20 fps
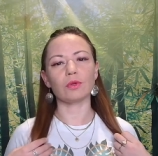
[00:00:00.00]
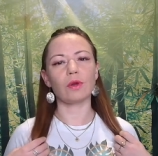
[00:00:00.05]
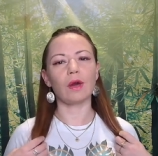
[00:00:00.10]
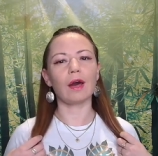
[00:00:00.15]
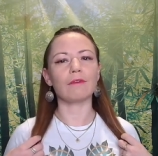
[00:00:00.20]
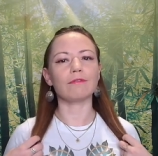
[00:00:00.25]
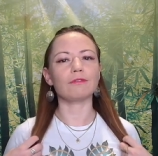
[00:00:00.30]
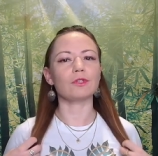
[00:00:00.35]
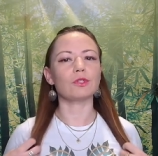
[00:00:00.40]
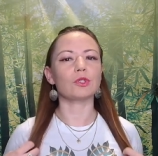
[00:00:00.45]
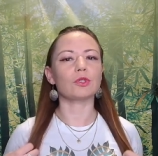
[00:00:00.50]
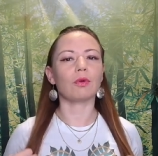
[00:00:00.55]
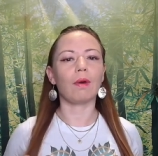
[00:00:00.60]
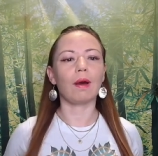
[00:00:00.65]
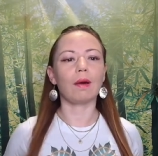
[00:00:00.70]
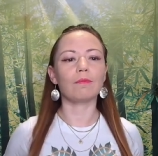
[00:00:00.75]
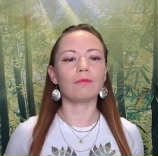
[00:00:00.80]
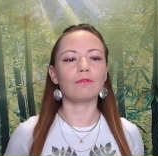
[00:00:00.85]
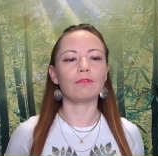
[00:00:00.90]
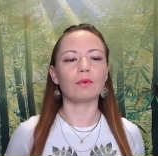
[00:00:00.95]
you have to show
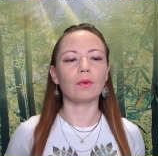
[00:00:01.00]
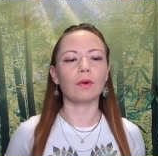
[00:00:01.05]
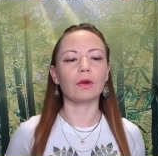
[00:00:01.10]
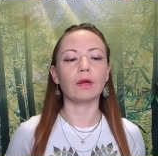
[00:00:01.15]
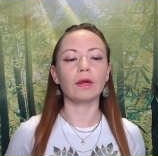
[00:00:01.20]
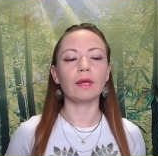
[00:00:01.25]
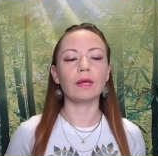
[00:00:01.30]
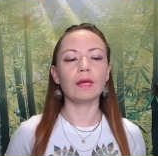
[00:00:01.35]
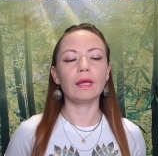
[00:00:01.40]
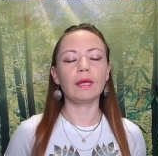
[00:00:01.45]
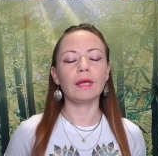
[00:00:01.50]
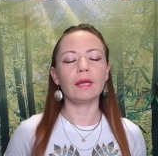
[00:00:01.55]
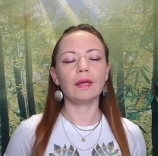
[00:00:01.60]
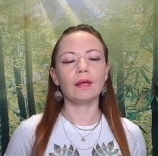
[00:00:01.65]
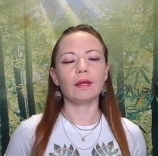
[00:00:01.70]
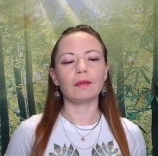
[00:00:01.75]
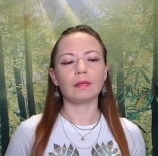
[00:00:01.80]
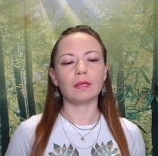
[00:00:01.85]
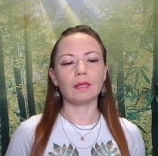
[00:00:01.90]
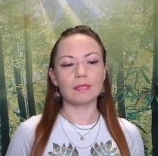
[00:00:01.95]
up for,
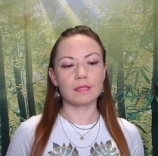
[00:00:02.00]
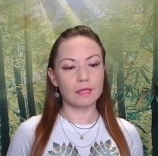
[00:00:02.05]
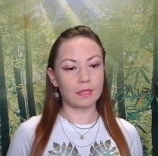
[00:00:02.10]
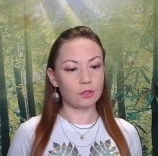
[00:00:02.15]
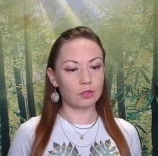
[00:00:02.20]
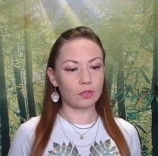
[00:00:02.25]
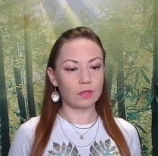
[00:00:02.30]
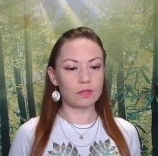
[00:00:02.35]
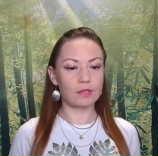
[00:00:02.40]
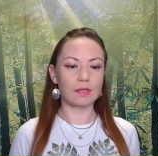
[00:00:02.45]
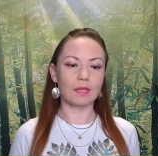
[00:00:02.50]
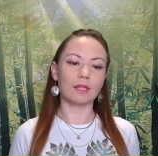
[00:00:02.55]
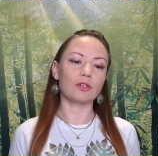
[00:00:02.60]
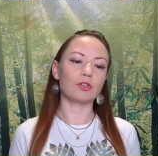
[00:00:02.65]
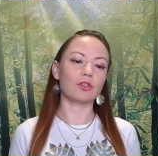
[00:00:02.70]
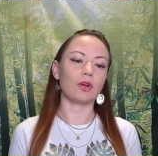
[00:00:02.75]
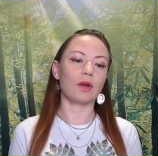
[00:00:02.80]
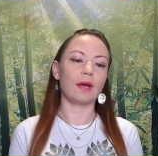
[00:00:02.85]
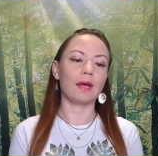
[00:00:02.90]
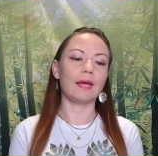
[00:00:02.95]
etc.,
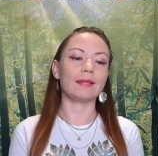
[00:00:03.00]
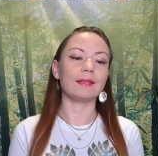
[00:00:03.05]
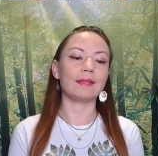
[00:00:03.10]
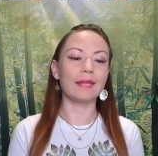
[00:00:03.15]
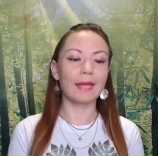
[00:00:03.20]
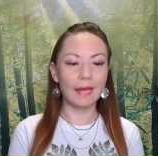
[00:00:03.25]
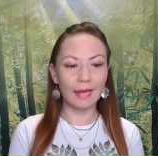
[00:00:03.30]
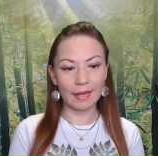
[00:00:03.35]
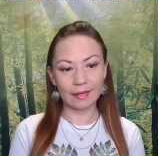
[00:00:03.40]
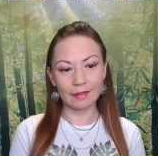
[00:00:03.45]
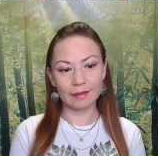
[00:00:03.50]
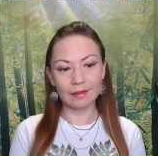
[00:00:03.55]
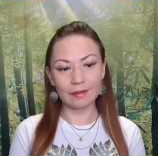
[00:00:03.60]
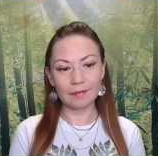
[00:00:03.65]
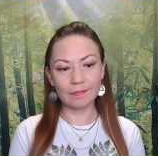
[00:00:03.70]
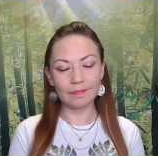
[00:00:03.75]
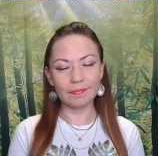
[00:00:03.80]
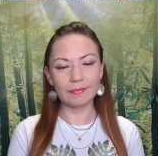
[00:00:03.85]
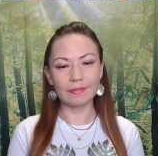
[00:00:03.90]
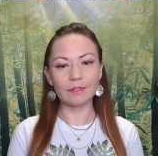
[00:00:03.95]
etc. And then
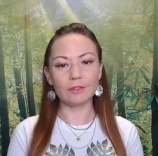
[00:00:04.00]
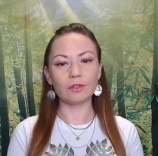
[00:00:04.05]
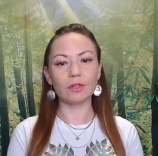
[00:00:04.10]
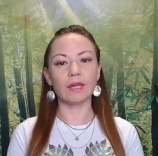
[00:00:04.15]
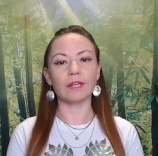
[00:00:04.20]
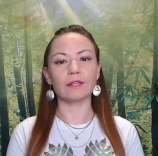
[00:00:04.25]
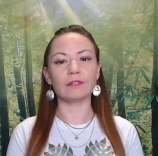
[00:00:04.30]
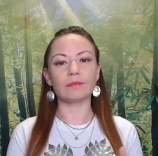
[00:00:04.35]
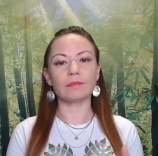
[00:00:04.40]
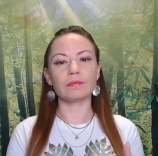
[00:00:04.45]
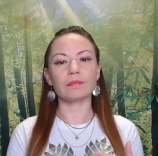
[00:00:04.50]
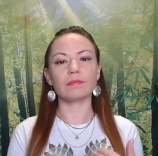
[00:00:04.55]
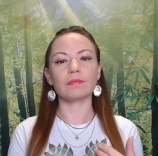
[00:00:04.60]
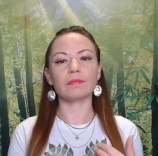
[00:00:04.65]
you can